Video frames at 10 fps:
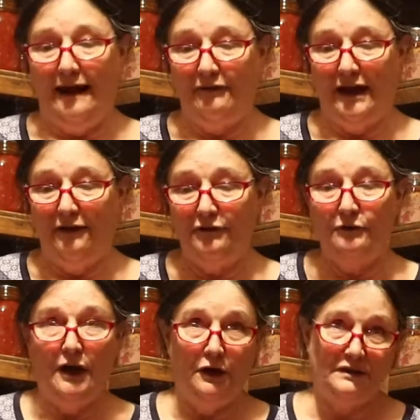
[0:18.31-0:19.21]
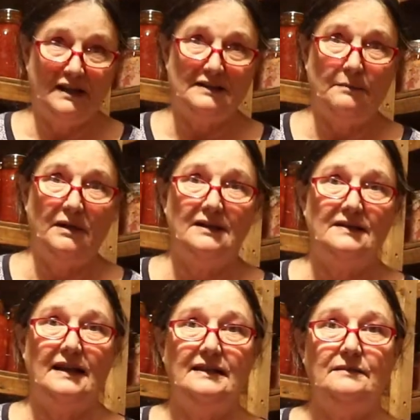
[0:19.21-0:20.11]
I've got a few notes because I'm going to
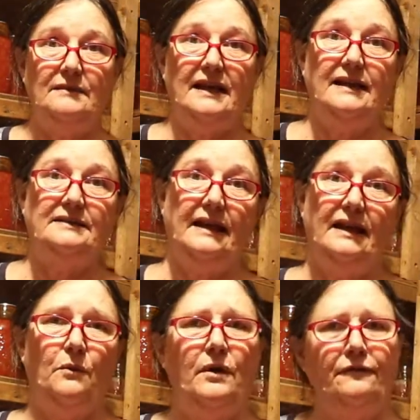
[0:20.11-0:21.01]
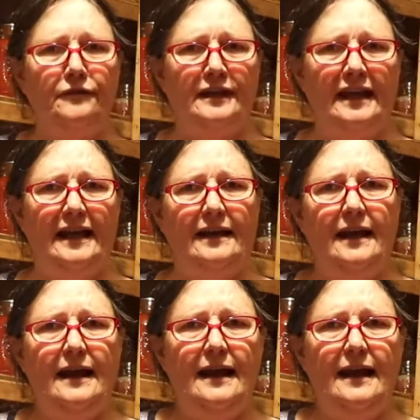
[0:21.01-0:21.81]
say some things and I don't want to forget